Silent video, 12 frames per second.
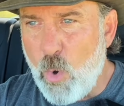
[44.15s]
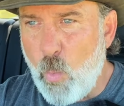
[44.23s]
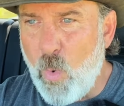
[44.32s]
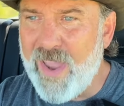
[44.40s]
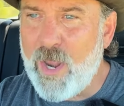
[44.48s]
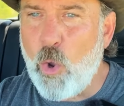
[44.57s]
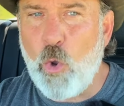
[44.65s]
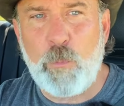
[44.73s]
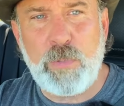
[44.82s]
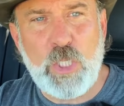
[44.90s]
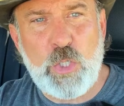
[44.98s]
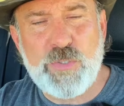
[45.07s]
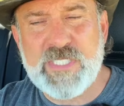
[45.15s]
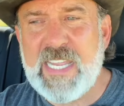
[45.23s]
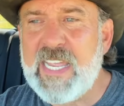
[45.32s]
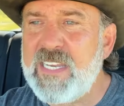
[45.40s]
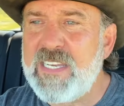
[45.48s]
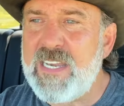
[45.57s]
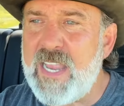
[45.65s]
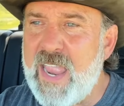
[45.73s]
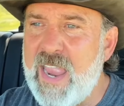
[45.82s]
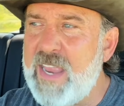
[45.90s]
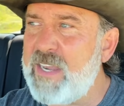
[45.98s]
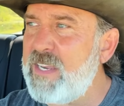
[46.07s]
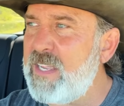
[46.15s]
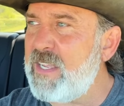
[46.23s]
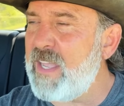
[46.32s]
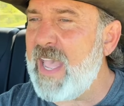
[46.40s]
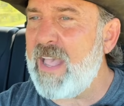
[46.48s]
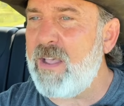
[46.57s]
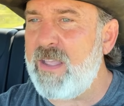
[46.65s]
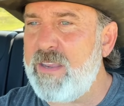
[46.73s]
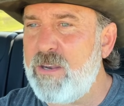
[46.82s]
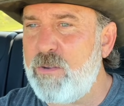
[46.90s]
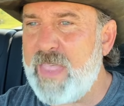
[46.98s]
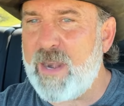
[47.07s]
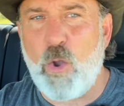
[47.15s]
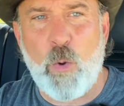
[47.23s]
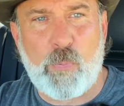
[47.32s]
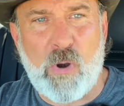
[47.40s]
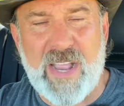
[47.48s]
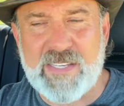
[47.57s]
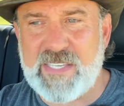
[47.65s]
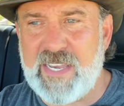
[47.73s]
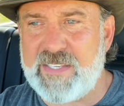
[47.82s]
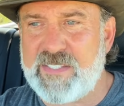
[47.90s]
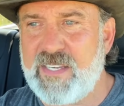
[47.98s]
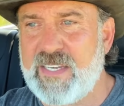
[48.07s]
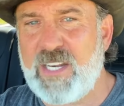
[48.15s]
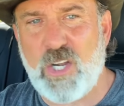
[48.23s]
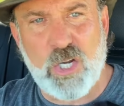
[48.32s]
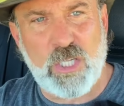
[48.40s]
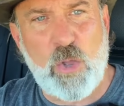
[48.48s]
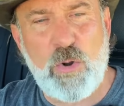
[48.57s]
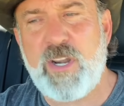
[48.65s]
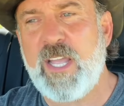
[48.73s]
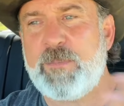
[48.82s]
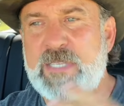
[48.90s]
what old blue's getting and that whole process of getting her loaded up,